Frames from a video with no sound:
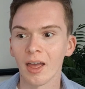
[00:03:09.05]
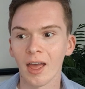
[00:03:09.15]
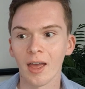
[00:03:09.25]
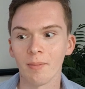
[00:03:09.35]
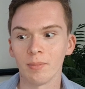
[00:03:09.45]

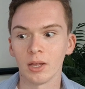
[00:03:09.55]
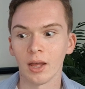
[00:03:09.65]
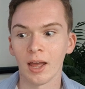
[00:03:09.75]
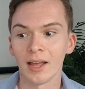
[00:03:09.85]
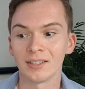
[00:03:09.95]

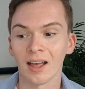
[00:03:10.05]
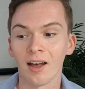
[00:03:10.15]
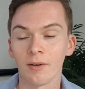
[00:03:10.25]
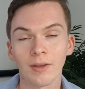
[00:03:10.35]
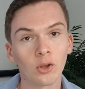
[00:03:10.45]
As
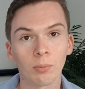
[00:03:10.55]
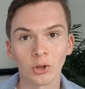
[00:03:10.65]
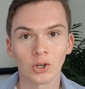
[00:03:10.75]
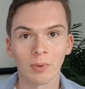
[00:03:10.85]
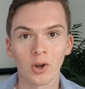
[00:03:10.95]
a fellow
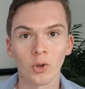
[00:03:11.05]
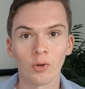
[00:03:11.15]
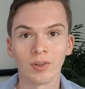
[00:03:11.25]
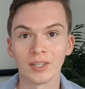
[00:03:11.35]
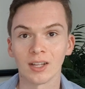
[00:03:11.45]
booktuber who
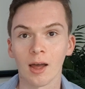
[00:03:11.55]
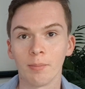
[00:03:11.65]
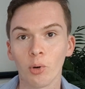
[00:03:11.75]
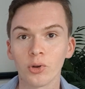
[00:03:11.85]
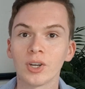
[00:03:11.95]
released a
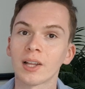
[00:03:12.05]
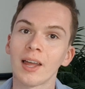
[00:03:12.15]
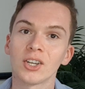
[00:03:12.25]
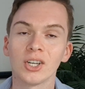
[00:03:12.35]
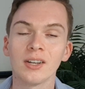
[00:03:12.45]
poetry
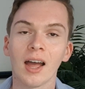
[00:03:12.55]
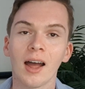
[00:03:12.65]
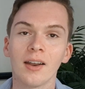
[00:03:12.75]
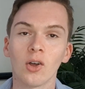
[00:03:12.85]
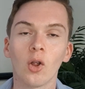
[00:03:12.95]
collection,
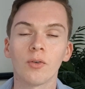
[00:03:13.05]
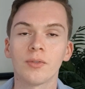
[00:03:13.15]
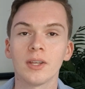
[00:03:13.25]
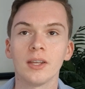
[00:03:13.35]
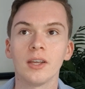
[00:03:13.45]
and all of
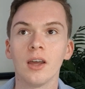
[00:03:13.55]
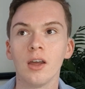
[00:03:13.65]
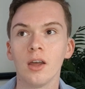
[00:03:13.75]
the